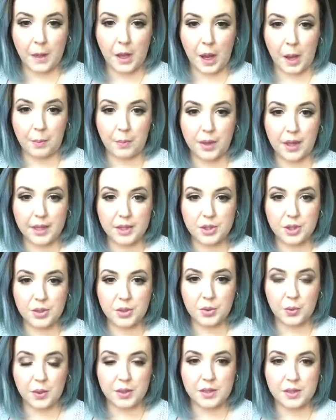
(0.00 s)
I'm glad you
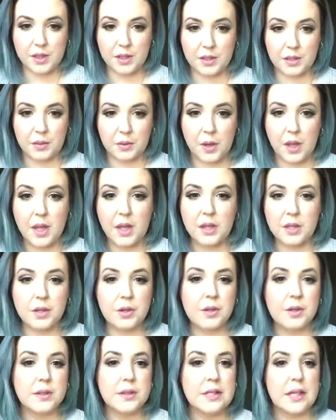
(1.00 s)
joined too.
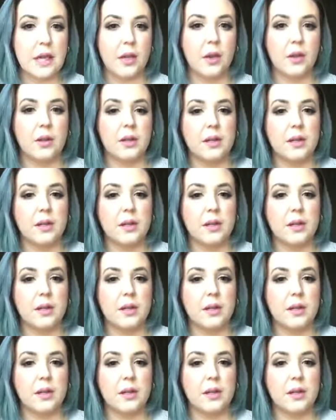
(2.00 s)
You can tell,